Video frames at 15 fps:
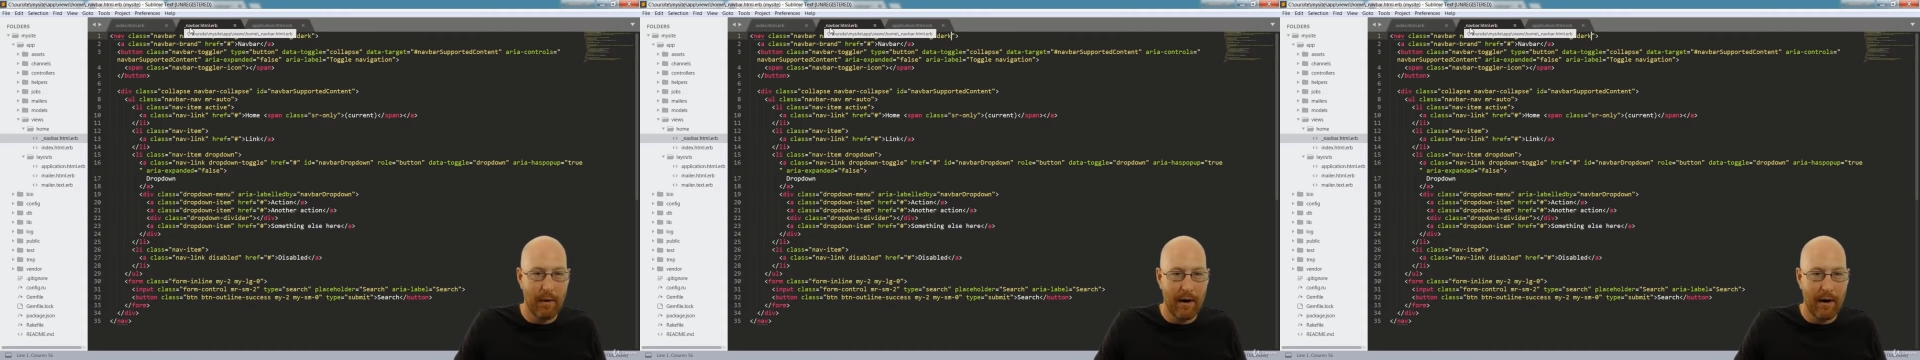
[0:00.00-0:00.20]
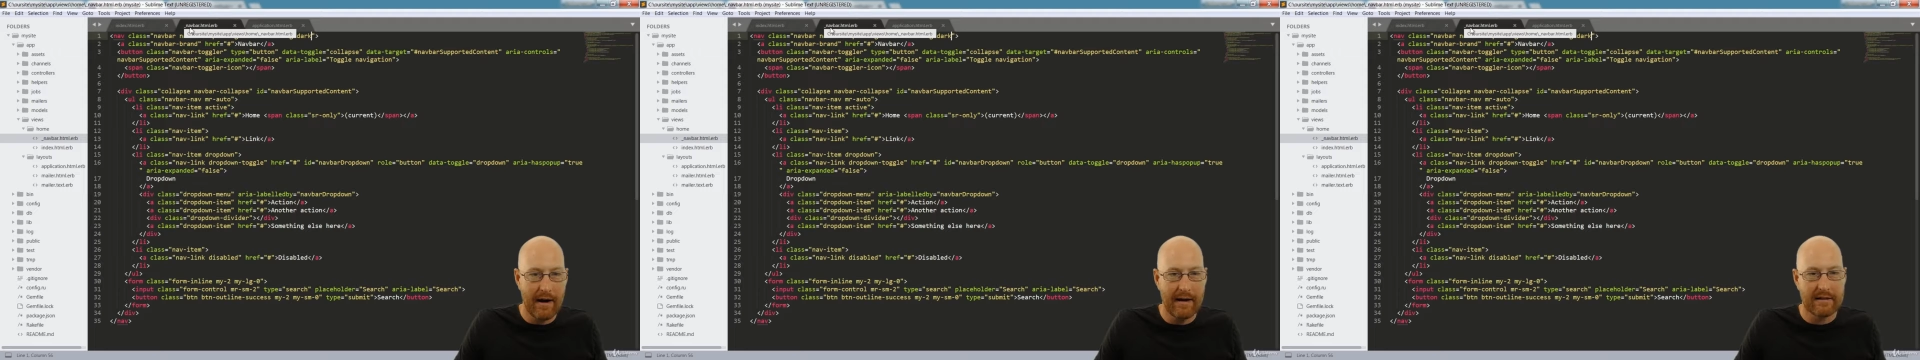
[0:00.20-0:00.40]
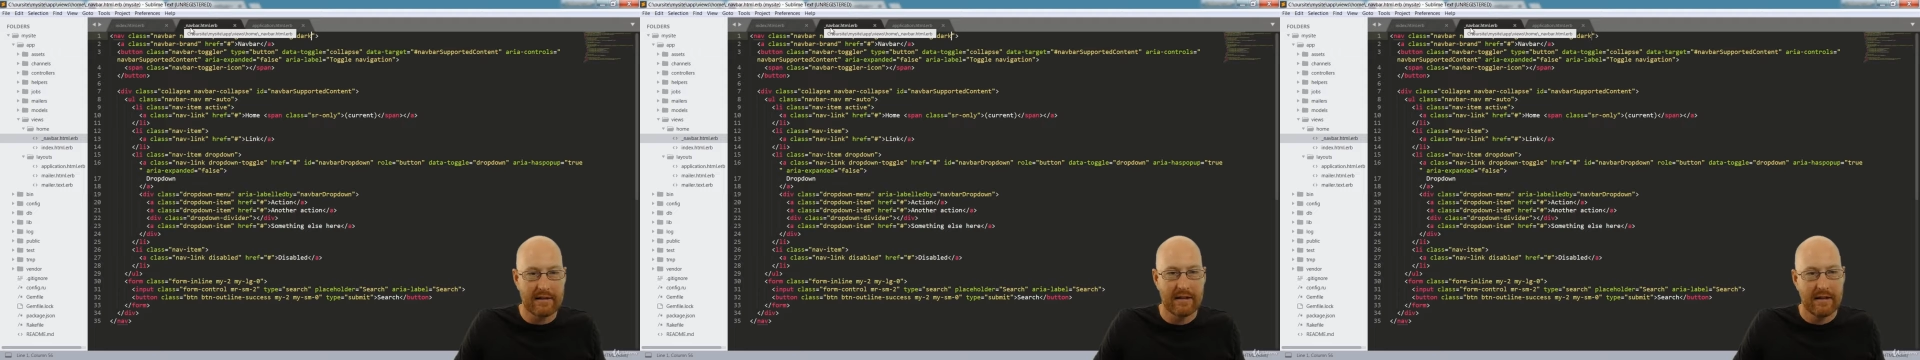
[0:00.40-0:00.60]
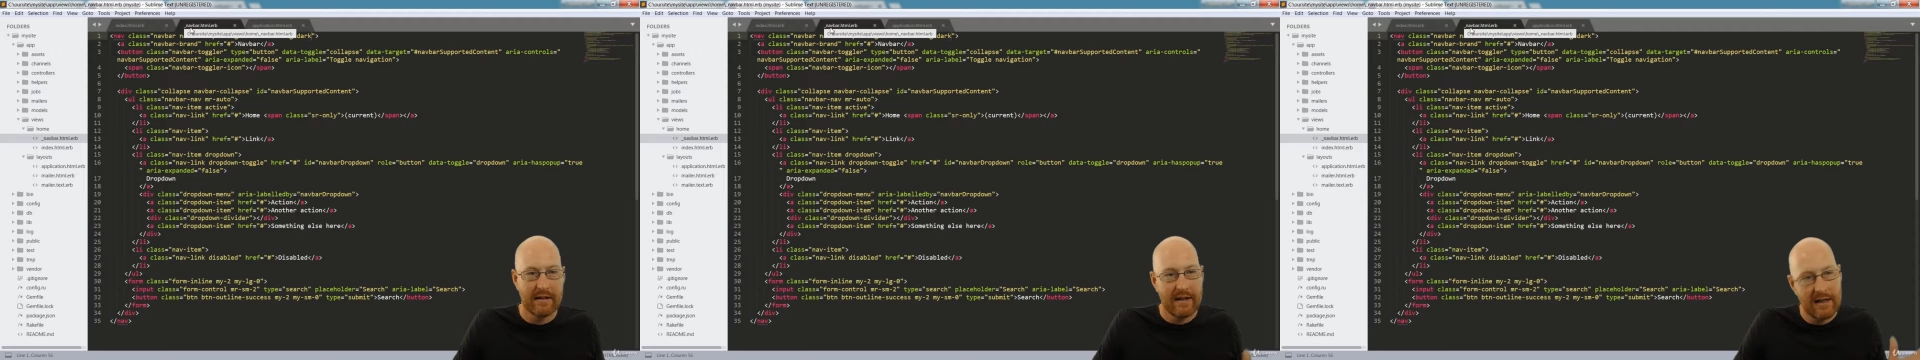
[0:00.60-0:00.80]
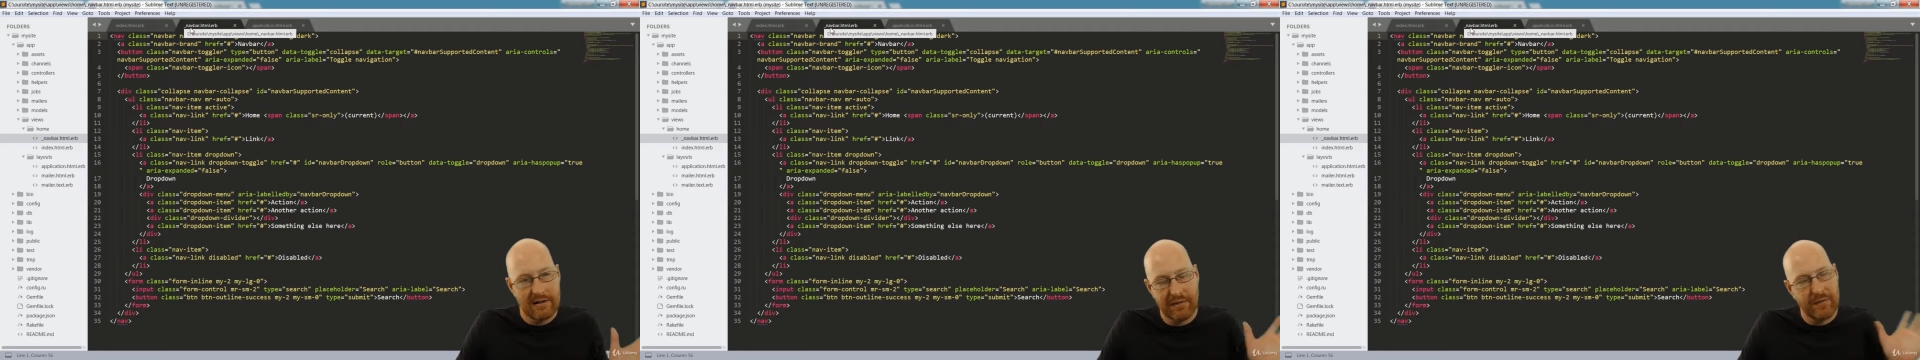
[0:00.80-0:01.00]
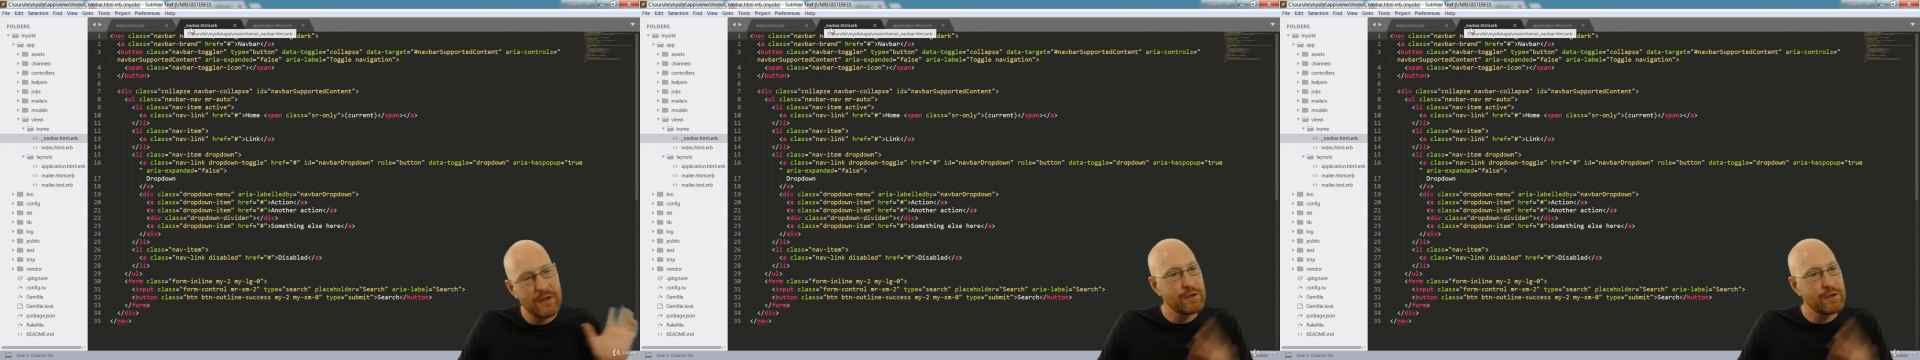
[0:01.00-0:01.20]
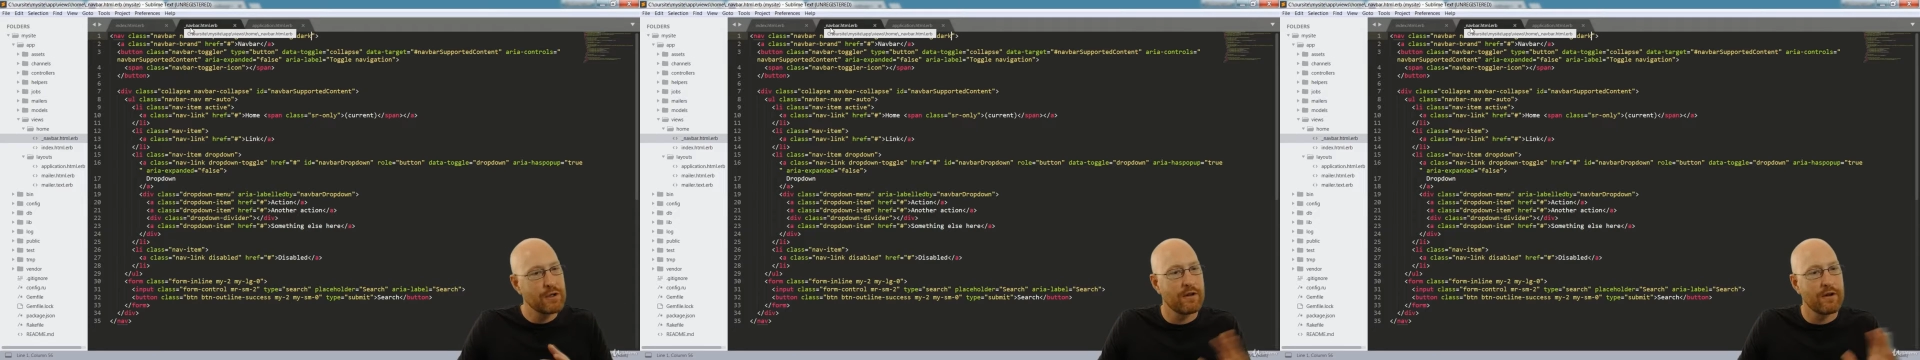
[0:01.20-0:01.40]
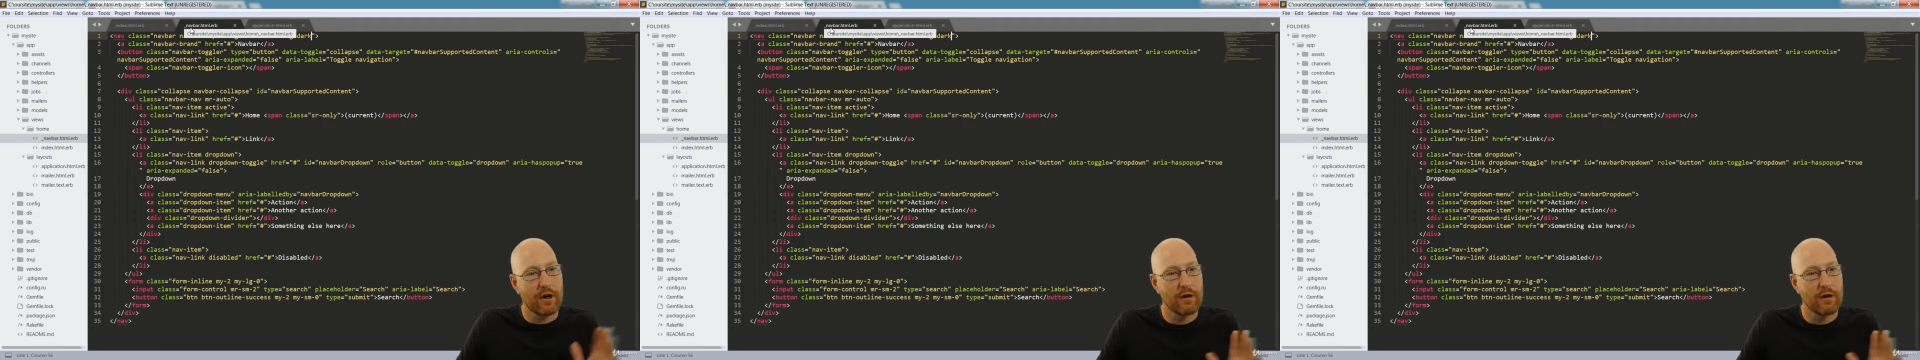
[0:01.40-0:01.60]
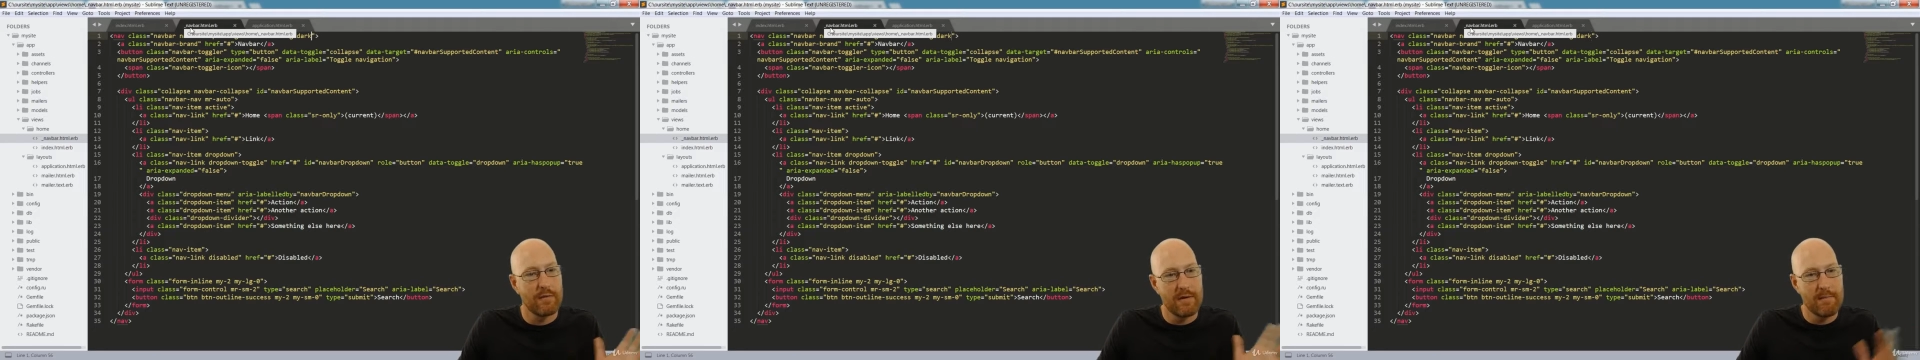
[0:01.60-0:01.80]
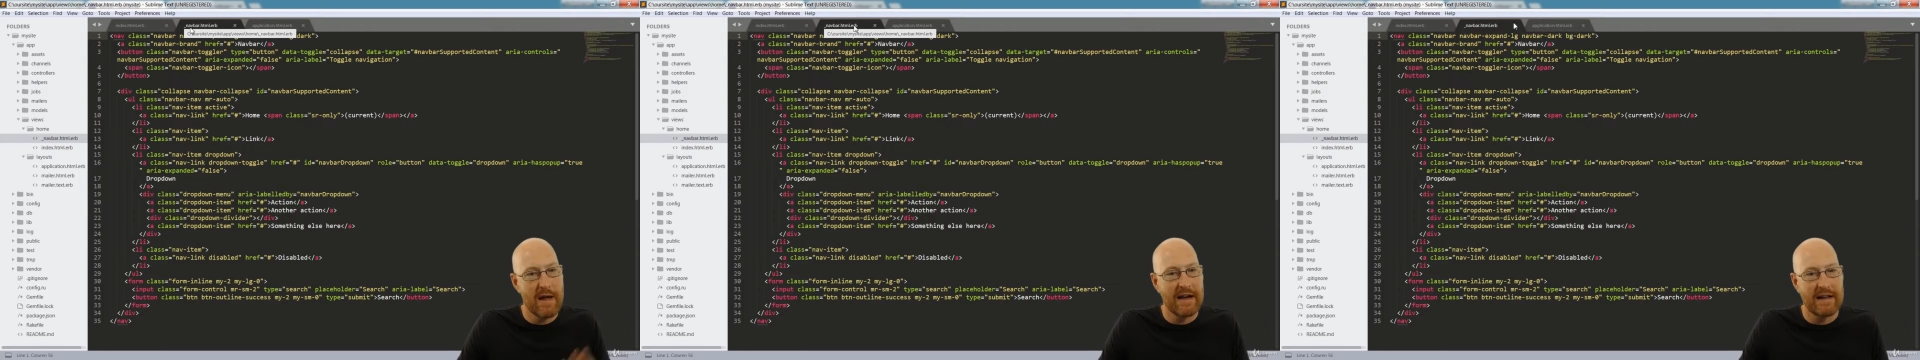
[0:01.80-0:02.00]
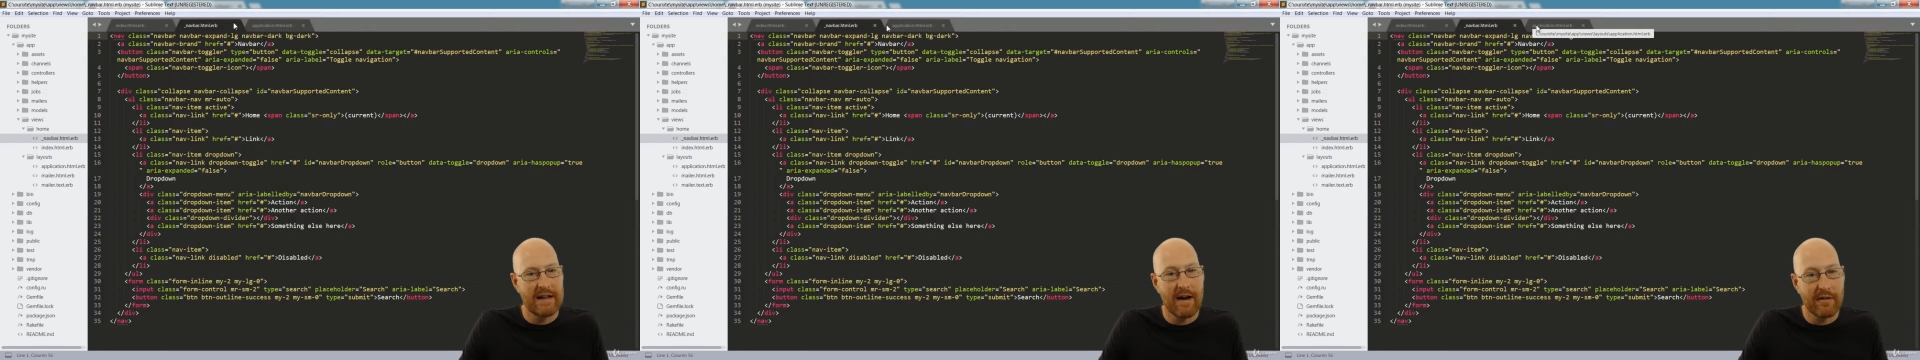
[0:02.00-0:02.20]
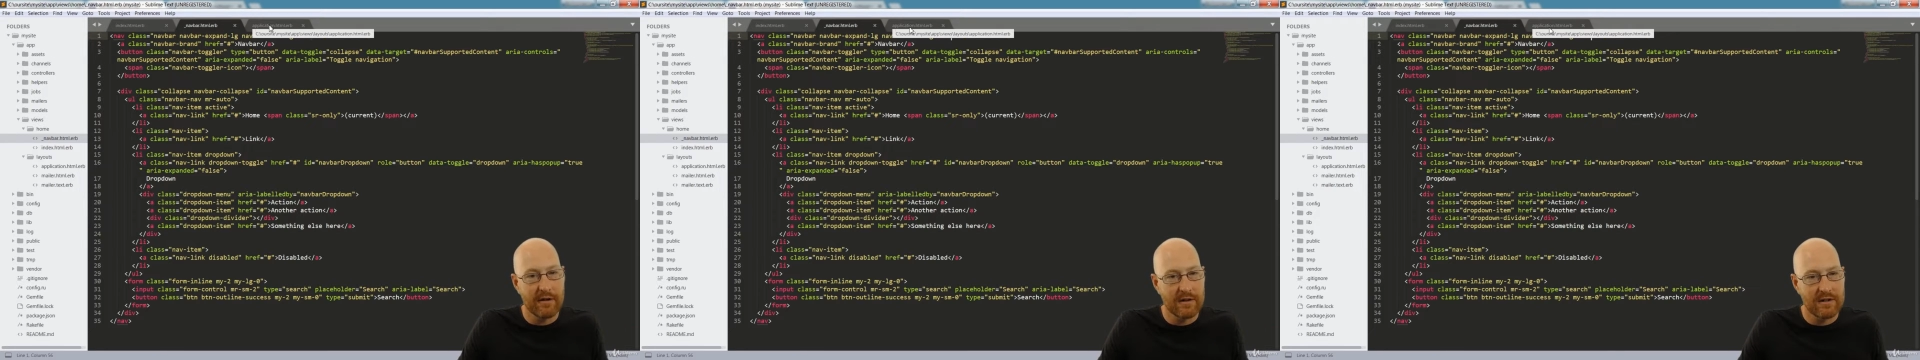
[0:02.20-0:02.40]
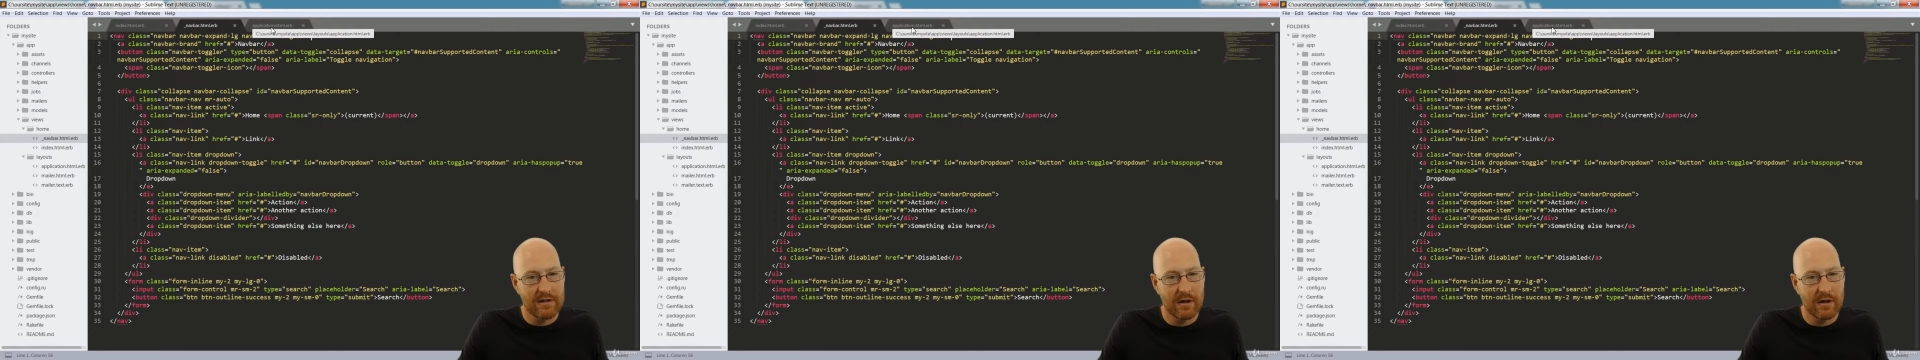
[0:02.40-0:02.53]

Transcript: but in the future there could be many others.